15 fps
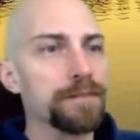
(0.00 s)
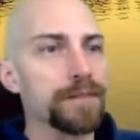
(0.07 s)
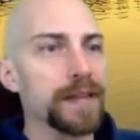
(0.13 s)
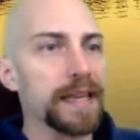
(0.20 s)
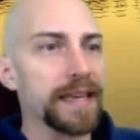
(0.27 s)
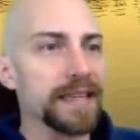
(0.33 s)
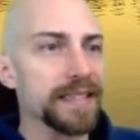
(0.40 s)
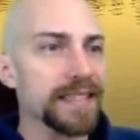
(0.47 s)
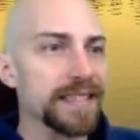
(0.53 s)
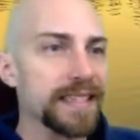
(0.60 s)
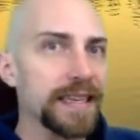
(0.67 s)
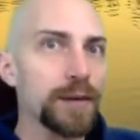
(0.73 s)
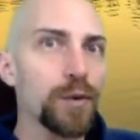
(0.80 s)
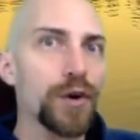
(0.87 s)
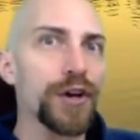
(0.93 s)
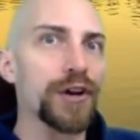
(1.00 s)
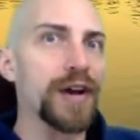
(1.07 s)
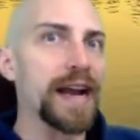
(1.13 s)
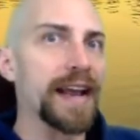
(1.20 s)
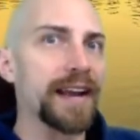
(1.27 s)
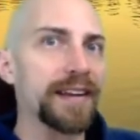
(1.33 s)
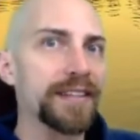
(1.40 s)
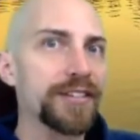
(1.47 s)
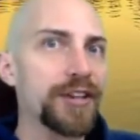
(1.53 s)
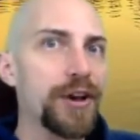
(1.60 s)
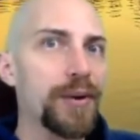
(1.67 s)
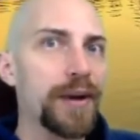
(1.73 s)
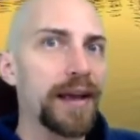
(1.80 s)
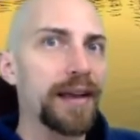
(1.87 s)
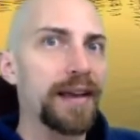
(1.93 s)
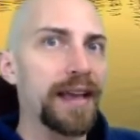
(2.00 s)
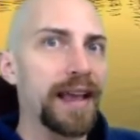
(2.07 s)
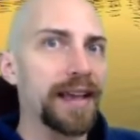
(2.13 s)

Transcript: They can see where your hand is going,